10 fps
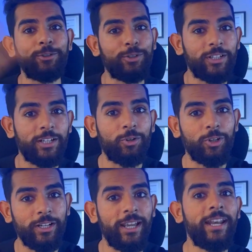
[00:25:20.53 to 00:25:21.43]
don't cut out
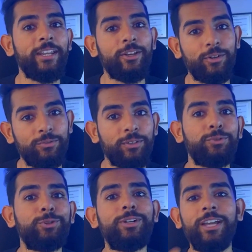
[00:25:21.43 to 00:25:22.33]
on any of the
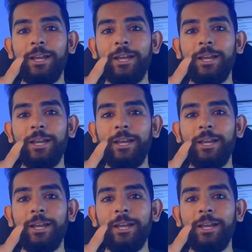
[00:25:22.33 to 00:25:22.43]
food,